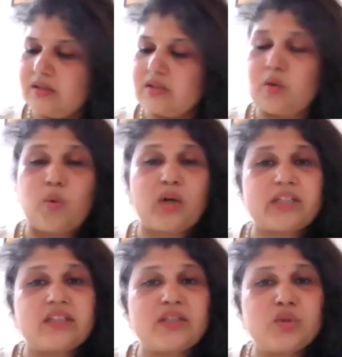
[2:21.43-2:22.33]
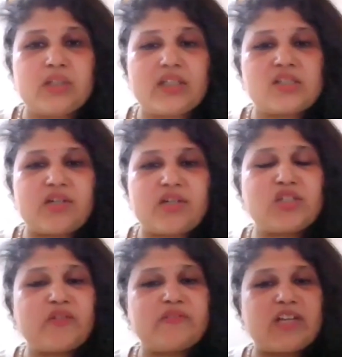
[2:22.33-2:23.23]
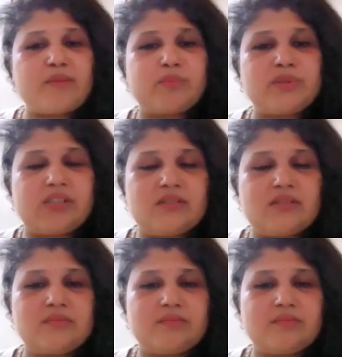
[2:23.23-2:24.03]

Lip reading: So, what are the unique strengths of the company?